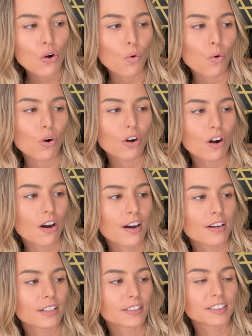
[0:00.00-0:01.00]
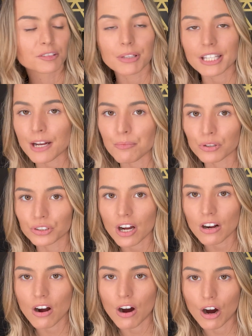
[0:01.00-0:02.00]
or on
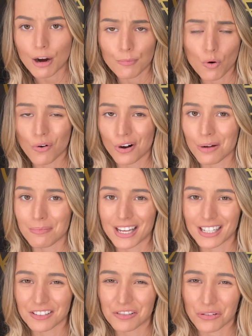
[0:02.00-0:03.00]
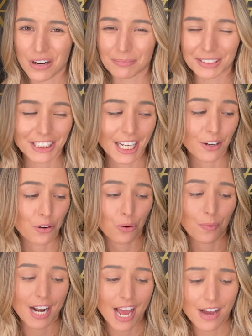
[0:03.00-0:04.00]
elizabethapril.com or on my Instagram site or
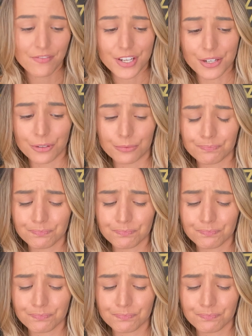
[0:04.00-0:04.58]
what have you.